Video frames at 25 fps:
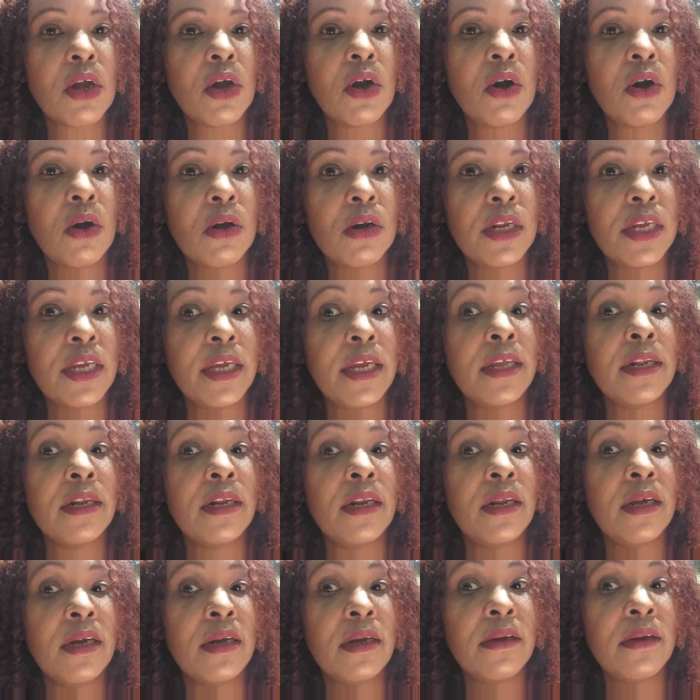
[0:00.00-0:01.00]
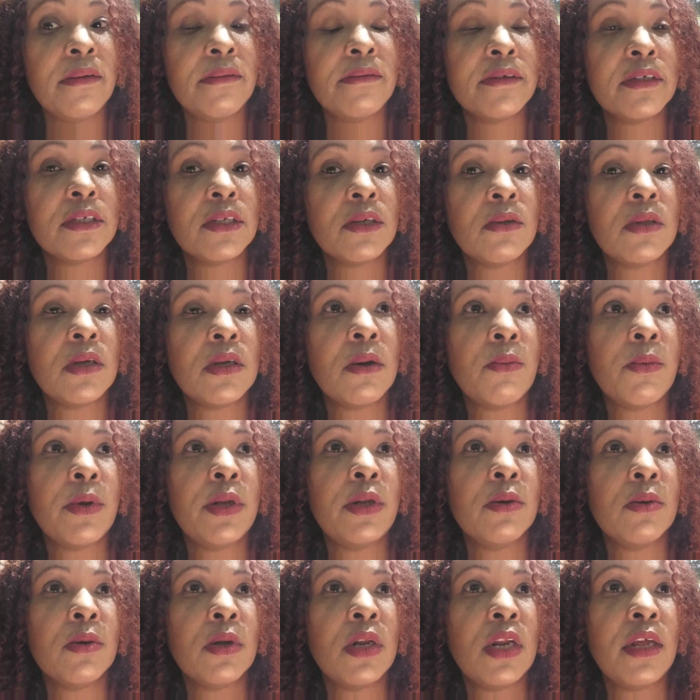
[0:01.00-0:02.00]
calling it love, so that we
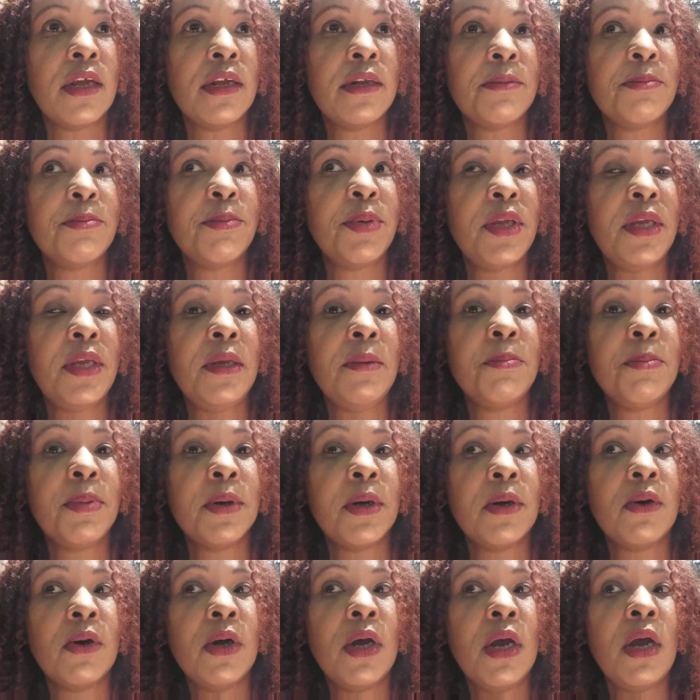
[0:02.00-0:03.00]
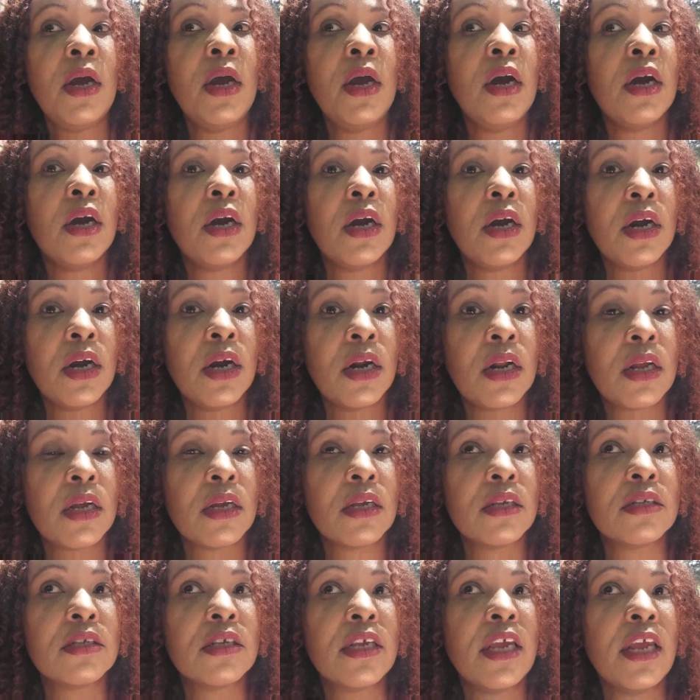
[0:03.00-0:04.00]
don't let people hurt
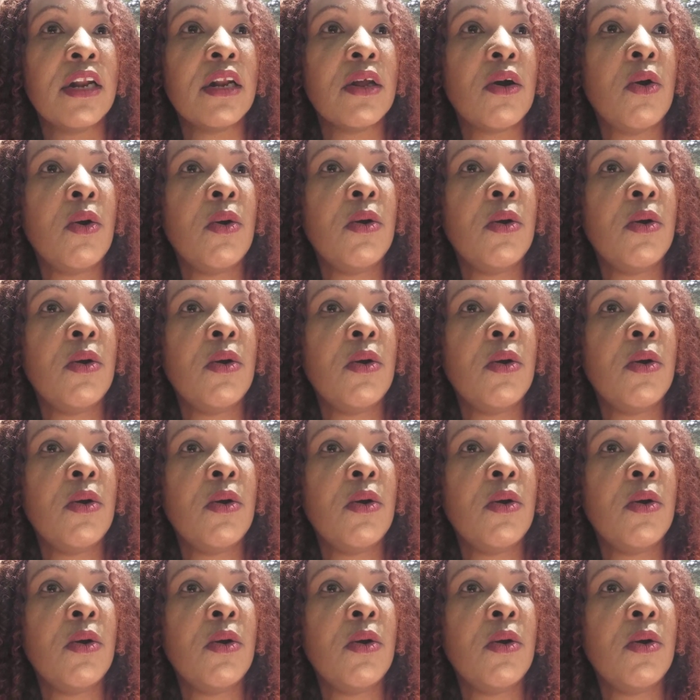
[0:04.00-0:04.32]
us and